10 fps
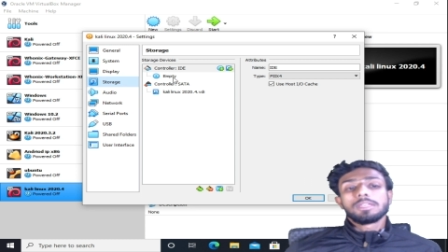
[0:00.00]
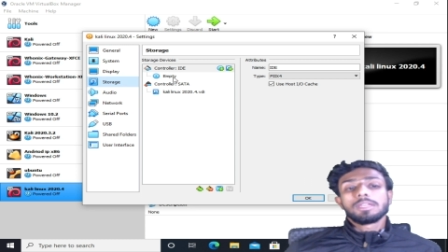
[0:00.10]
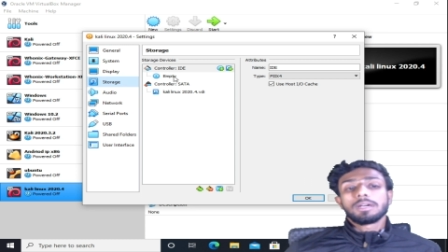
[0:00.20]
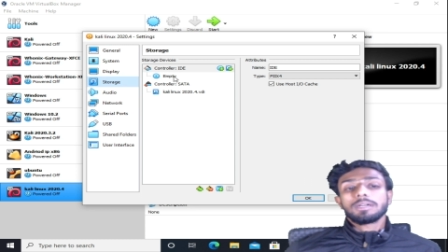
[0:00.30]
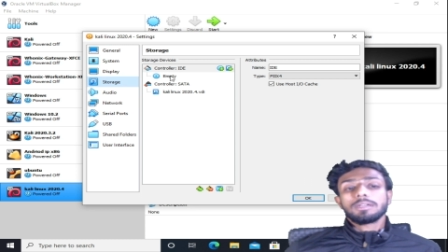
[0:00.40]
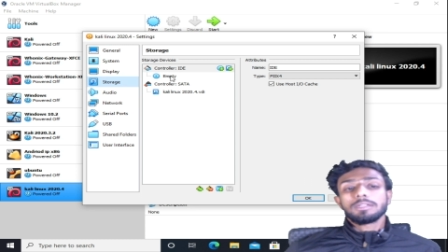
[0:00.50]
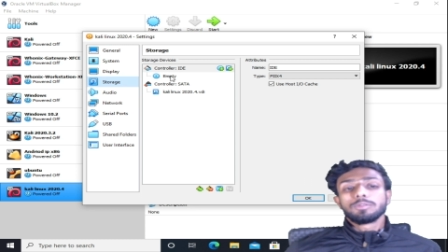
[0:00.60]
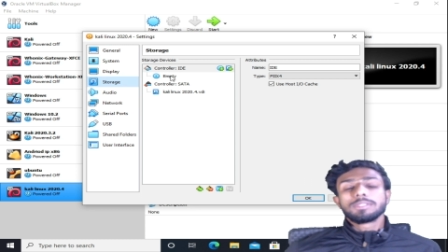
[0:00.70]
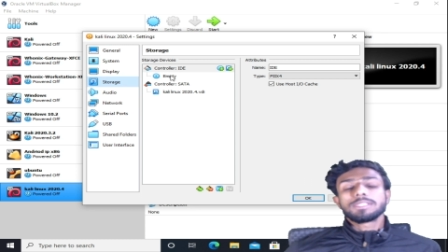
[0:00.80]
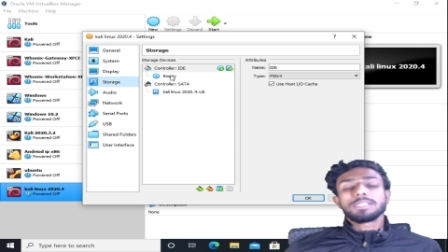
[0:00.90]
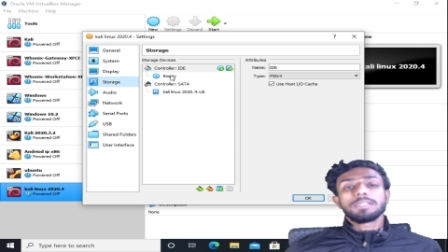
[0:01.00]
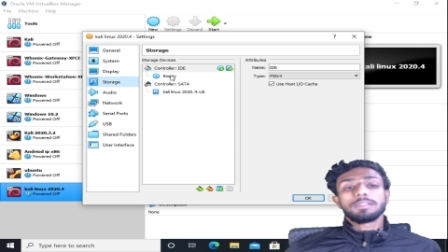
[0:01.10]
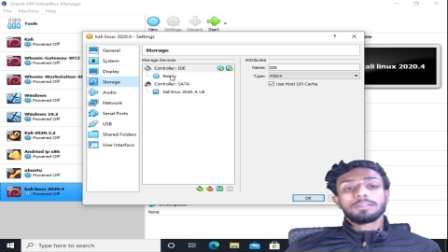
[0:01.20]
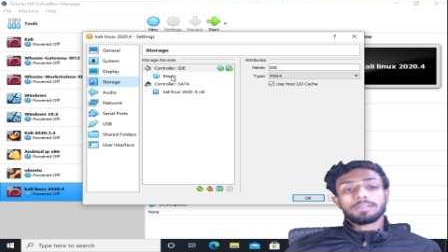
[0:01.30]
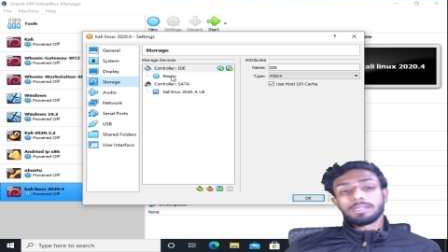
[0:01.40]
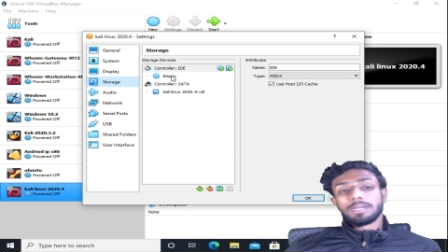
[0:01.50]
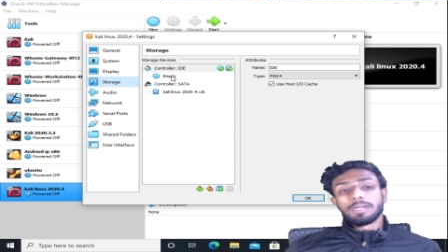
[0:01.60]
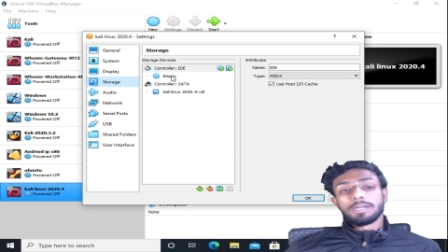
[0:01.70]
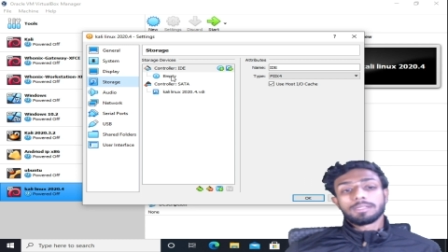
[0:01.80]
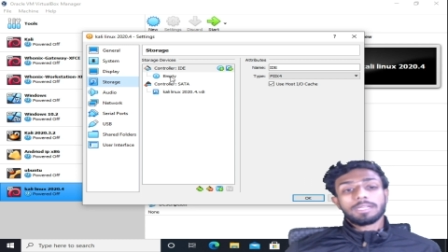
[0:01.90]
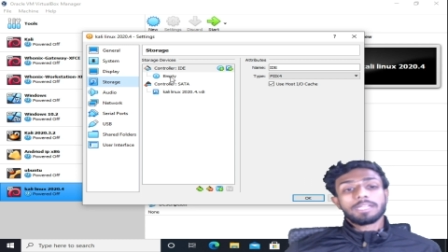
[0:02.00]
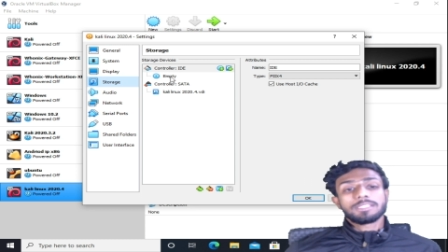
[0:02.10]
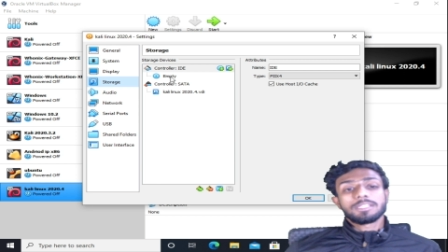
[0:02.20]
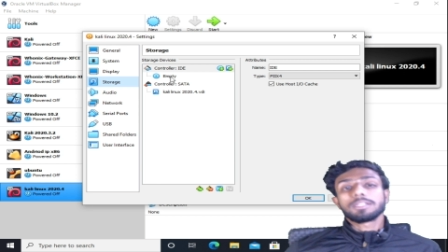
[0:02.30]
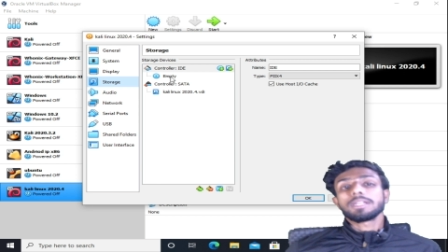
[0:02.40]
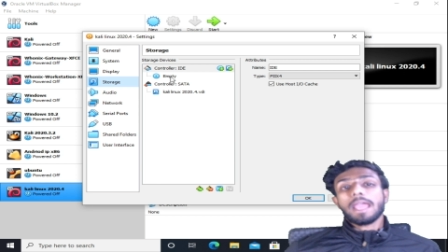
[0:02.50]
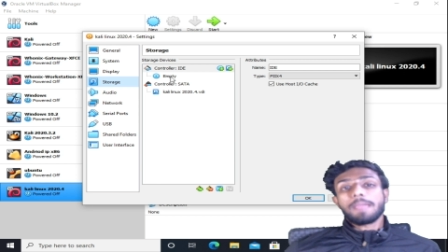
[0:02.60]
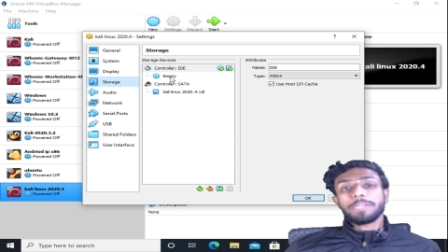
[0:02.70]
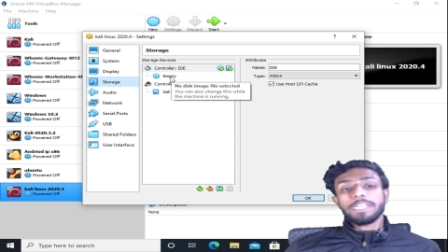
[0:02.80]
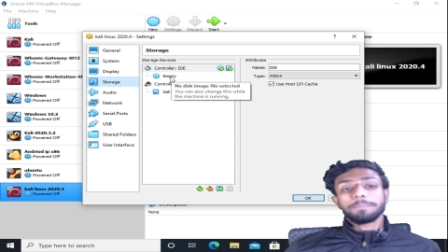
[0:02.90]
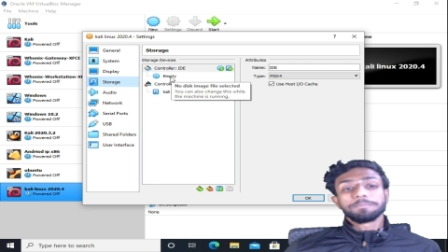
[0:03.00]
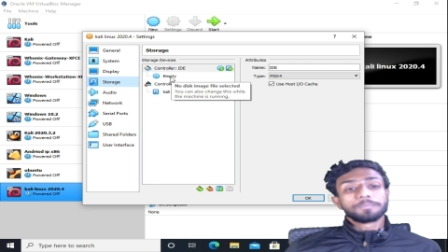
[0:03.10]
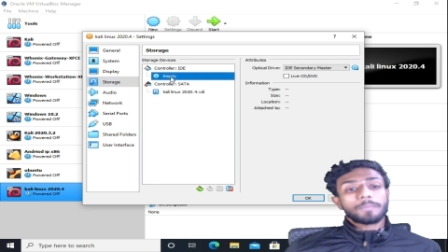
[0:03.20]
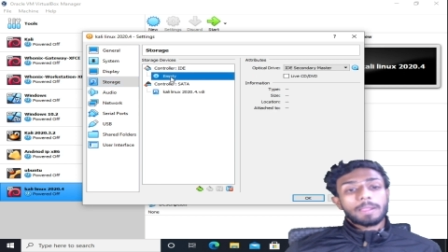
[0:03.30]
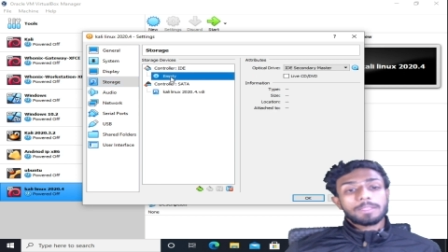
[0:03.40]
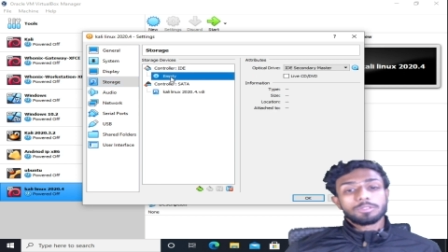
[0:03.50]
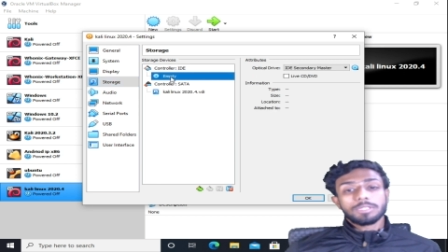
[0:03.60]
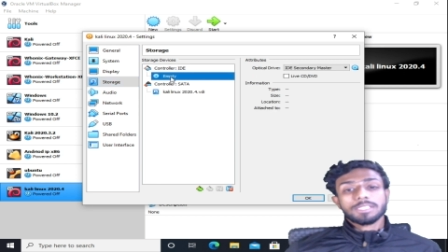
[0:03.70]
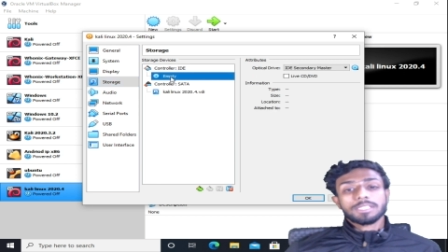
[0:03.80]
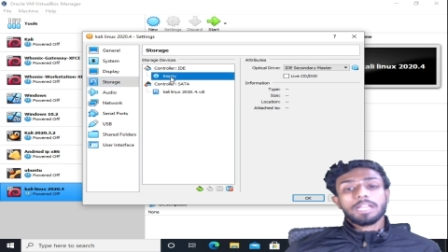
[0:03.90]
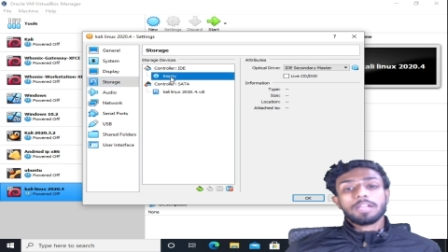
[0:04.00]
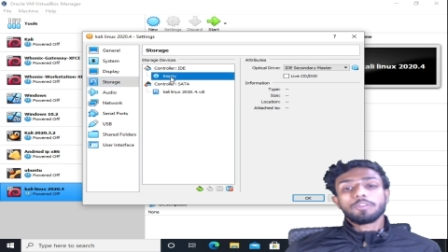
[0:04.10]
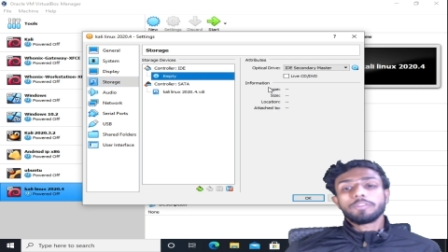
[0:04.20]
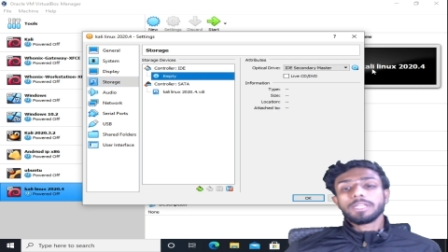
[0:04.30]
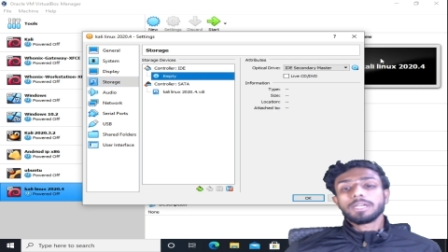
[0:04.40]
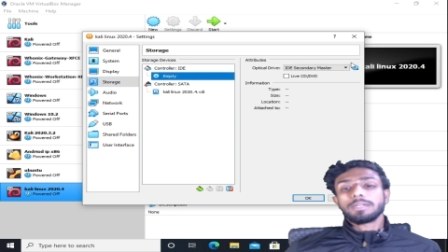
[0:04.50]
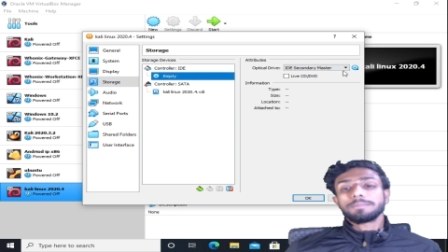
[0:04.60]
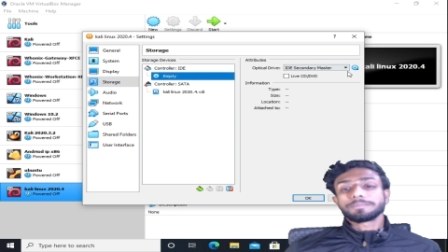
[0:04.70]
here you will see uh, it's written empty so just click over here